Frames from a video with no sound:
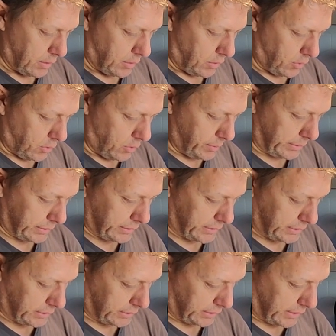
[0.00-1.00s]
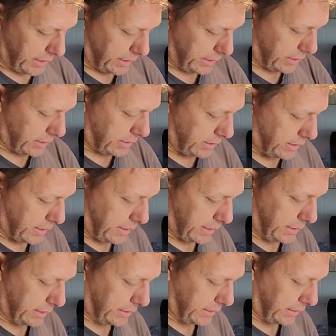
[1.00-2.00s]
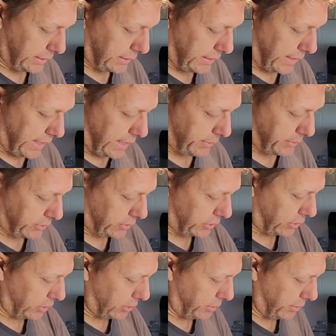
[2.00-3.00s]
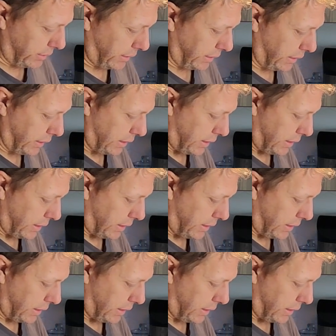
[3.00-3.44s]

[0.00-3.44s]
mixed in together, and it tastes absolutely